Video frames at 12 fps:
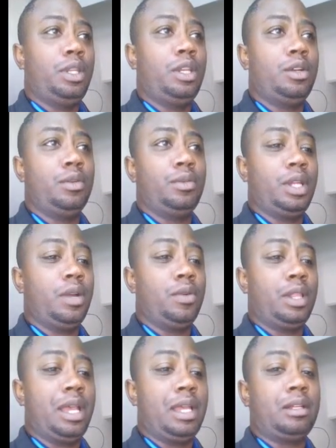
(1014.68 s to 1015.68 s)
you know, they
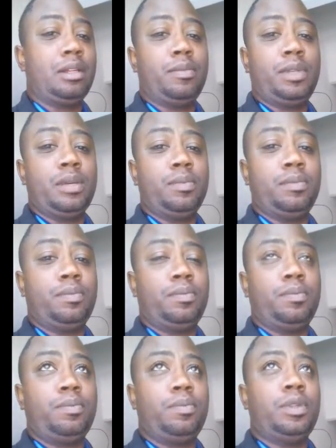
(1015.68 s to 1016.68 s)
were like
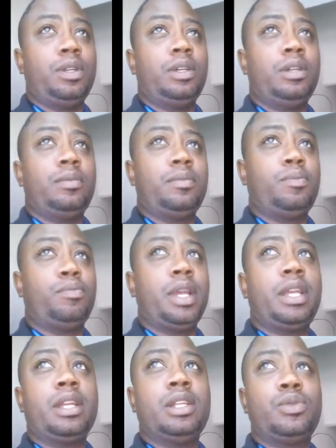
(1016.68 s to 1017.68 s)
the
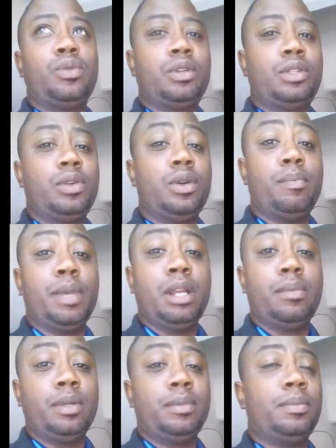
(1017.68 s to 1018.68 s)
break-ins were to a
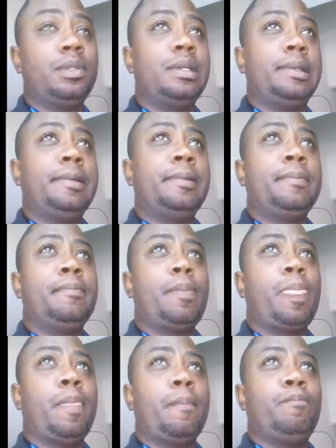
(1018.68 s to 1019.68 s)
minimum.
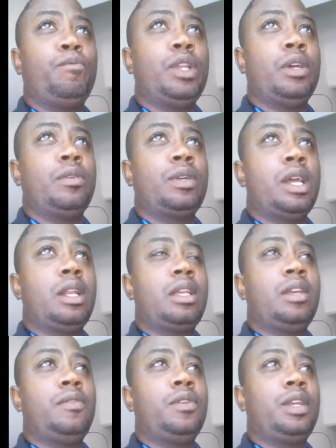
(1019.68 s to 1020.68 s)
You know, kind
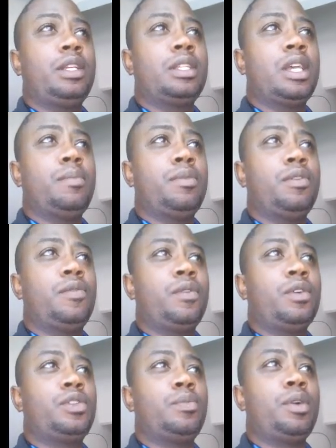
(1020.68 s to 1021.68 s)
of give you an example. The
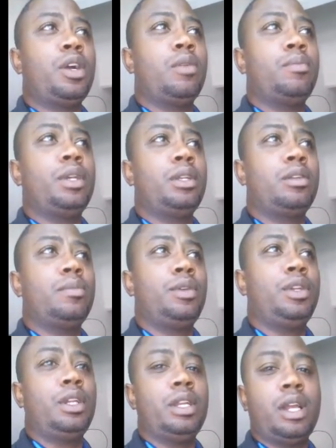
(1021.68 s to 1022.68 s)
first apartment
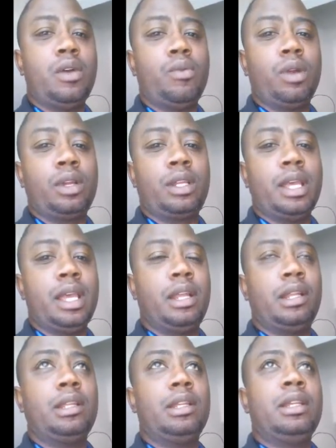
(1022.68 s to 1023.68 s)
community that I worked
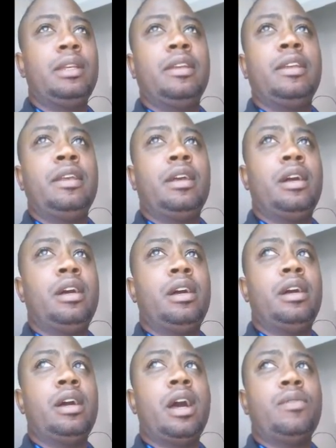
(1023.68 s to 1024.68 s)
at,
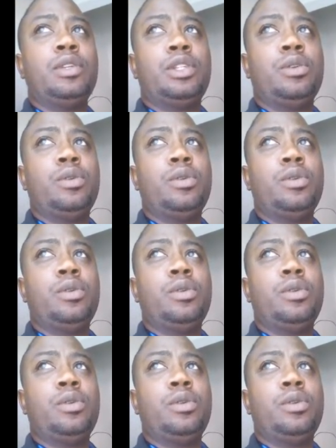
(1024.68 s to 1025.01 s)
I was